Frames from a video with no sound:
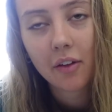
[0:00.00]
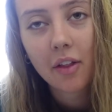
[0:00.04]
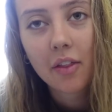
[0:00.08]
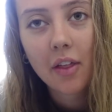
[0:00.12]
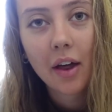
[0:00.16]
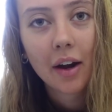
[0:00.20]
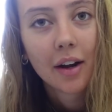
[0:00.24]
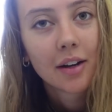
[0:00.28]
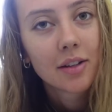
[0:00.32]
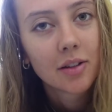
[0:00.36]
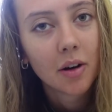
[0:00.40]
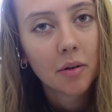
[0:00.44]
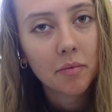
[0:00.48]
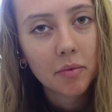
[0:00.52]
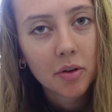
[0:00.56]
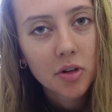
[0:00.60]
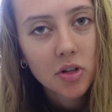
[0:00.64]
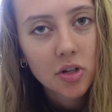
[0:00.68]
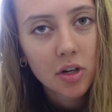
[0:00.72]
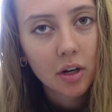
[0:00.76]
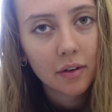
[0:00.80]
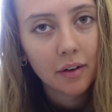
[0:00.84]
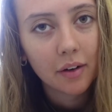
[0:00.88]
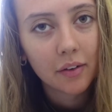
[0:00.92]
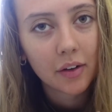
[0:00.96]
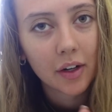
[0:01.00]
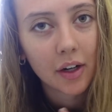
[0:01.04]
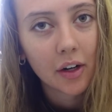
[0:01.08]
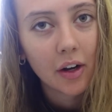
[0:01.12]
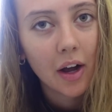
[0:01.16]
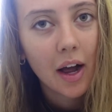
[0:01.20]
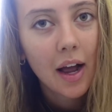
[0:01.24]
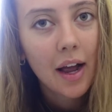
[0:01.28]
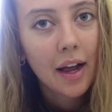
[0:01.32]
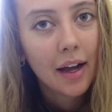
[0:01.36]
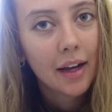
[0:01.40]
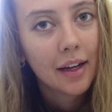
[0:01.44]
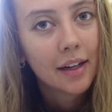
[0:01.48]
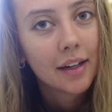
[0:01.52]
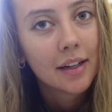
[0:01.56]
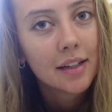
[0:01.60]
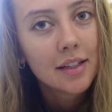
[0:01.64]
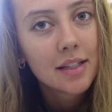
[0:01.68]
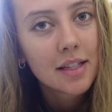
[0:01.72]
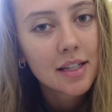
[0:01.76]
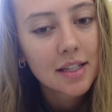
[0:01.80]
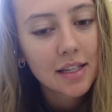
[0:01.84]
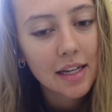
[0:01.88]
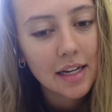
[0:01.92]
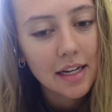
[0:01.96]
that that is all mushed up, I'm going to go ahead and
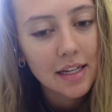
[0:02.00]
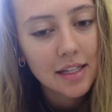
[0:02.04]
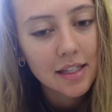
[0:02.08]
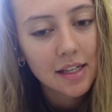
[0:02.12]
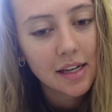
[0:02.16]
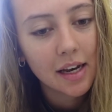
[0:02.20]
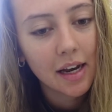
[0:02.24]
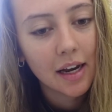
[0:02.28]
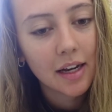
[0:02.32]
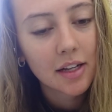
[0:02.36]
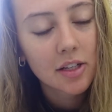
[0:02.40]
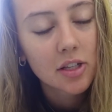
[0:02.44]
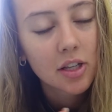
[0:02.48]
season it.